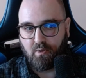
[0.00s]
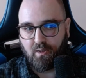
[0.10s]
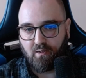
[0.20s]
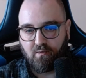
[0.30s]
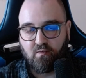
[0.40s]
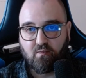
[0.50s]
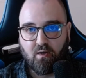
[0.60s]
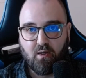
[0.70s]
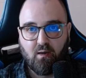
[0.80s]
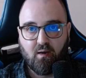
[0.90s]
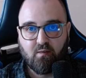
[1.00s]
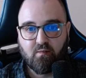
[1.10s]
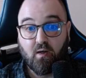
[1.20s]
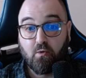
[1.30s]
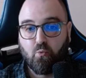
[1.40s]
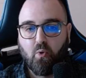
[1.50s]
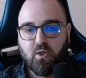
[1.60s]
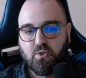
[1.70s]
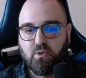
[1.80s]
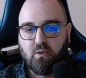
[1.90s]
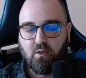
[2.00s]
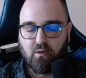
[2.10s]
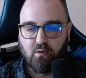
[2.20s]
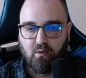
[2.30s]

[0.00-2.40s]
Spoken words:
at least I start questioning